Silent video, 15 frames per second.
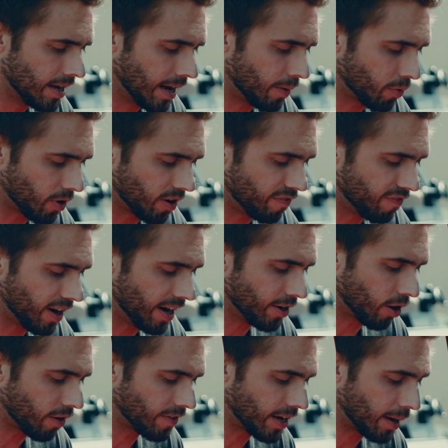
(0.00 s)
And we're gonna find
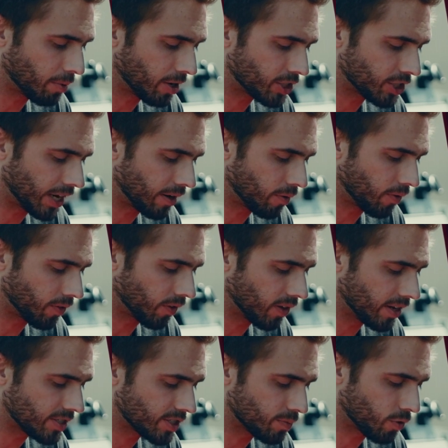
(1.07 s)
RVI Brake Shadow on the
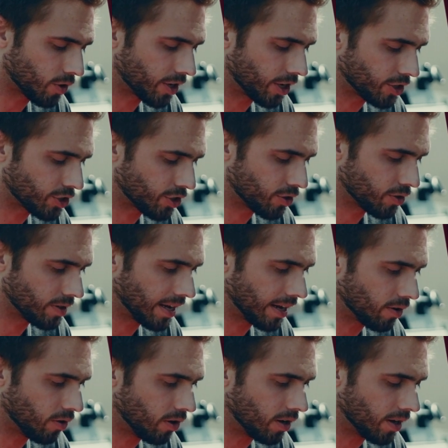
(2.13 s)
list, and we're gonna turn that
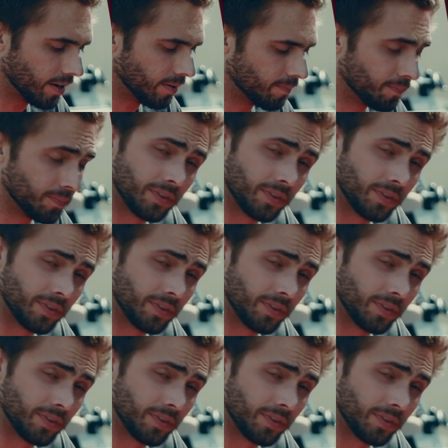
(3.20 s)
on.